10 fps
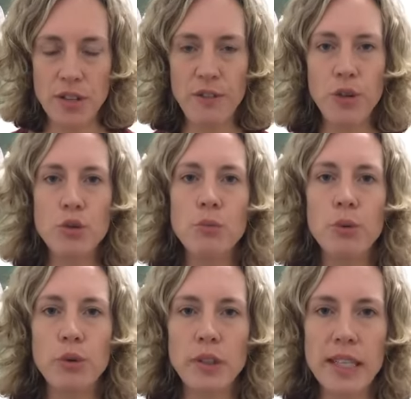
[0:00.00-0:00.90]
if you're
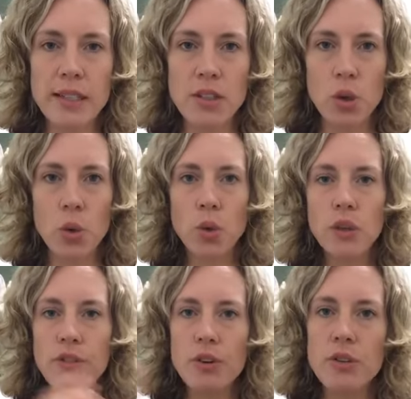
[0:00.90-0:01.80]
depressed, all
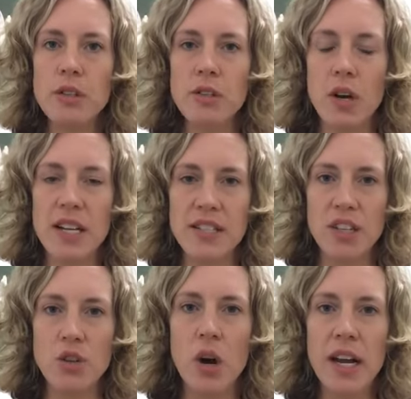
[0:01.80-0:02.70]
of those are signs that
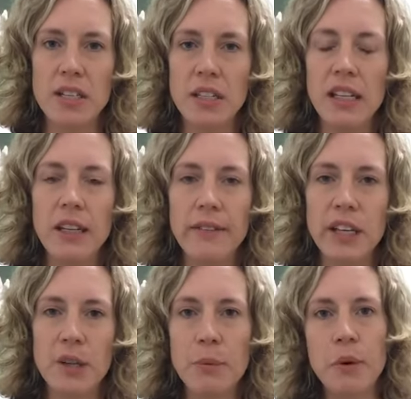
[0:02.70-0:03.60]
you're not actually living in
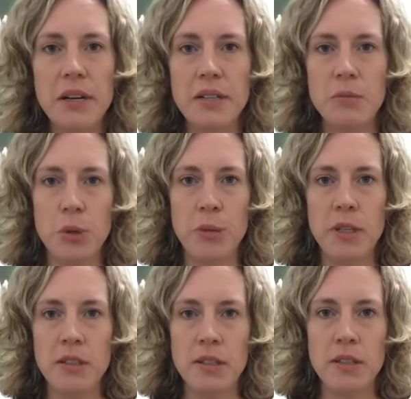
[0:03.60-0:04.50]
the present
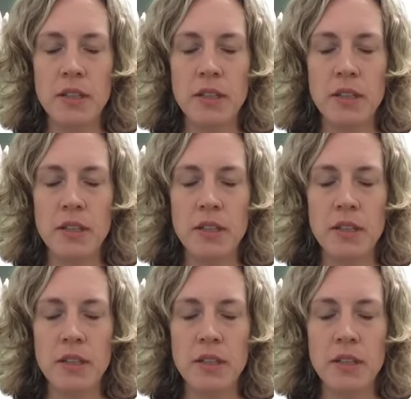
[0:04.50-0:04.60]
moment.